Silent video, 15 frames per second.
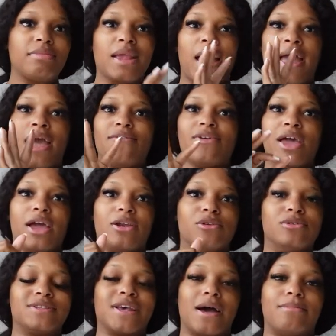I haven't had
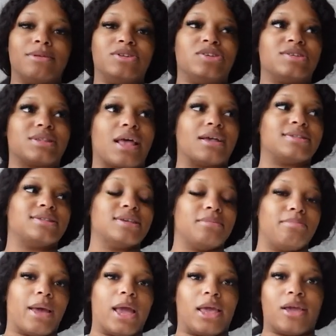no time to just like sit
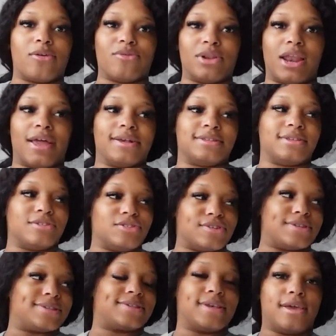back and relax and
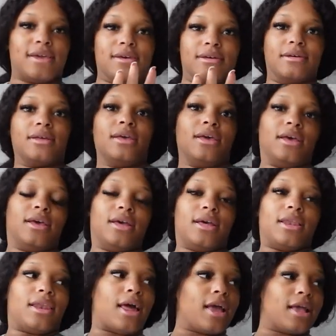just sit here.
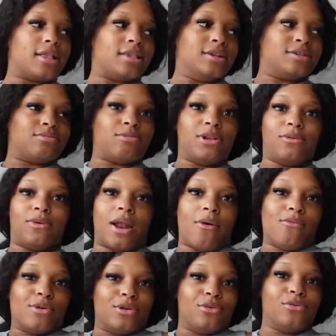Like this really what I
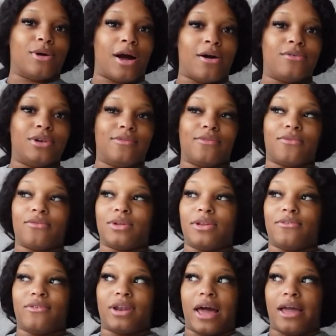want to do. I don't even really
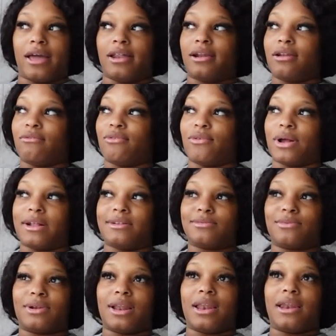feel like editing for real. I just
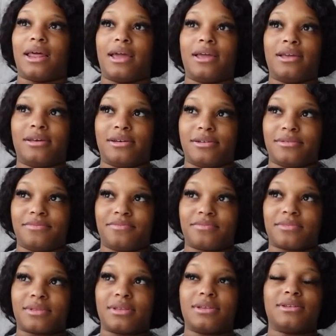want to lay here,
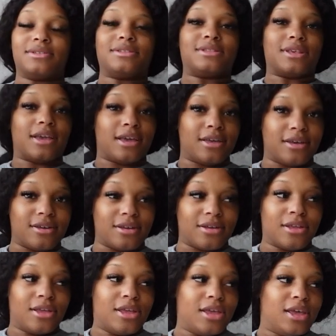sit here.
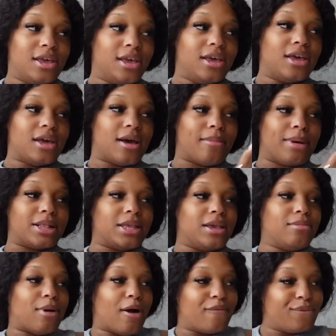I'm about to
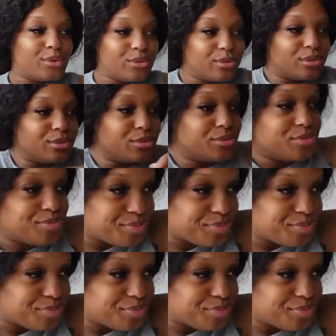eat my food.